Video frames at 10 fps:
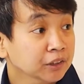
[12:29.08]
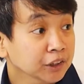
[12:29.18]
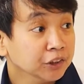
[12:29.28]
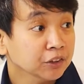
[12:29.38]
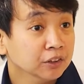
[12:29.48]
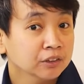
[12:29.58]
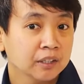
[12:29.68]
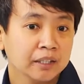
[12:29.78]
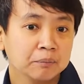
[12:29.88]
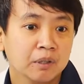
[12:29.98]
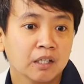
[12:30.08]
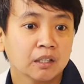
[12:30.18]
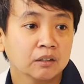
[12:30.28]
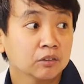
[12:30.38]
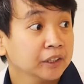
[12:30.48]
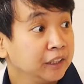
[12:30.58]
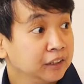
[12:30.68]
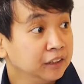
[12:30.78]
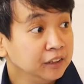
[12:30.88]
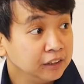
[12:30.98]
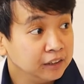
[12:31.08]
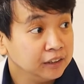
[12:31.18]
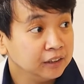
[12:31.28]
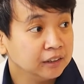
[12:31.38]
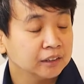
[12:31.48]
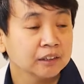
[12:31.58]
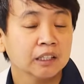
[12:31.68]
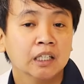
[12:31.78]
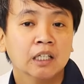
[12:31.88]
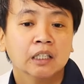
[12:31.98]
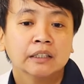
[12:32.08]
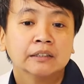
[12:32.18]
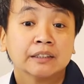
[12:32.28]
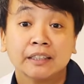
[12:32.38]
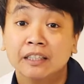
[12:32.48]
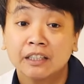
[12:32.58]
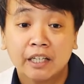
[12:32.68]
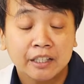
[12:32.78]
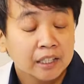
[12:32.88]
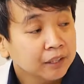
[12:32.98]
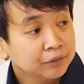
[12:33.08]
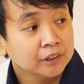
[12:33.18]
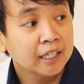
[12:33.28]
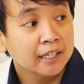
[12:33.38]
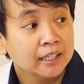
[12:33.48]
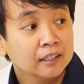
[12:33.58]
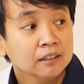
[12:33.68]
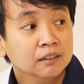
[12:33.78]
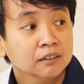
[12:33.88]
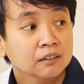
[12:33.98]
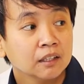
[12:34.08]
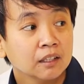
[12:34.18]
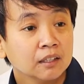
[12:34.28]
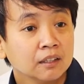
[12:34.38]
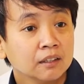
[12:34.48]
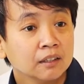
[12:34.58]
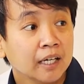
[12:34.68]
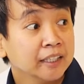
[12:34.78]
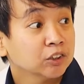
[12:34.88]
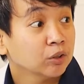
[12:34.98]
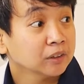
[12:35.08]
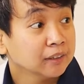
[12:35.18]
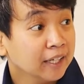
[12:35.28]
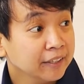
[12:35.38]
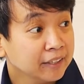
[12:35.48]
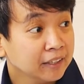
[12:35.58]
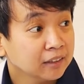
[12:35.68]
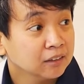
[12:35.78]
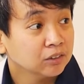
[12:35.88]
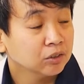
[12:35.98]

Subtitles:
conditions like chronic kidney disease, sedentary lifestyle, high salt diet.